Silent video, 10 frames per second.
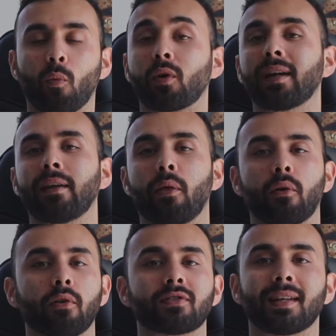were
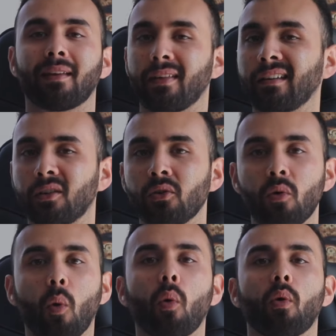either saying thank you
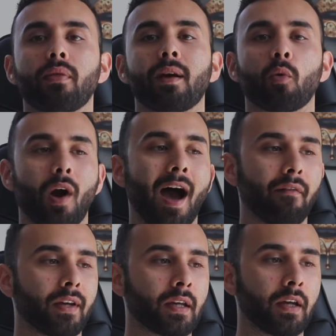or they were
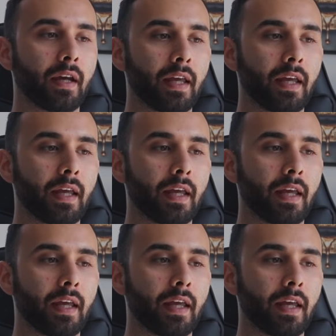having